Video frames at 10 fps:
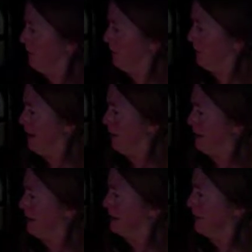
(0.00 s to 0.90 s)
camping
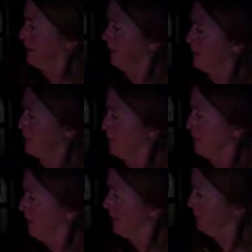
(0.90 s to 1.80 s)
scenarios when I'm
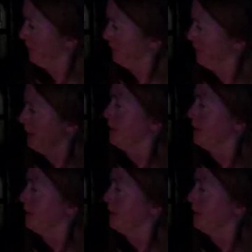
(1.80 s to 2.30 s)
not plugged in.